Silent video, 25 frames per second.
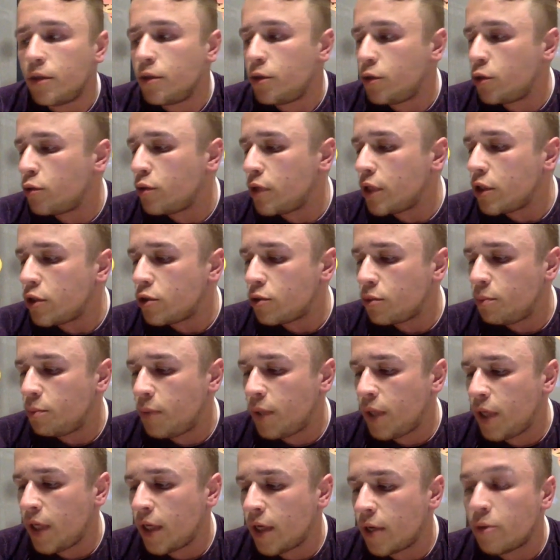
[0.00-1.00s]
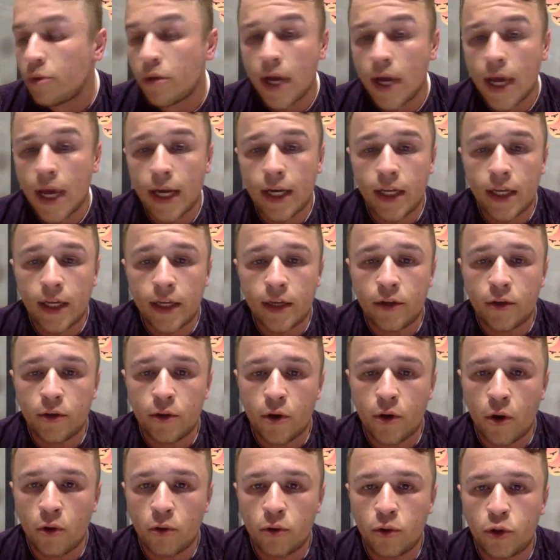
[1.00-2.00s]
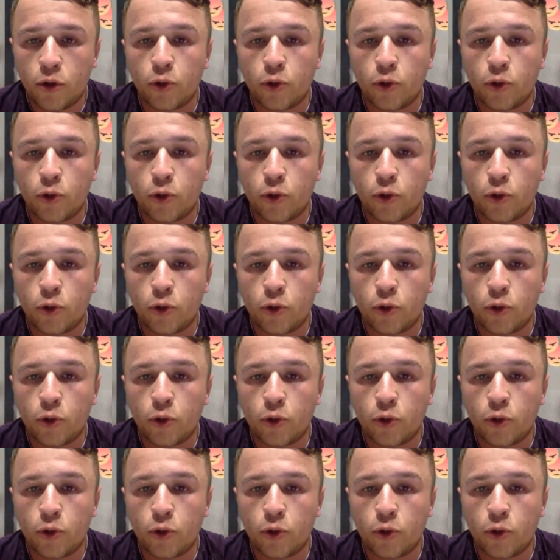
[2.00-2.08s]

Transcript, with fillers: you need to be ready, you know,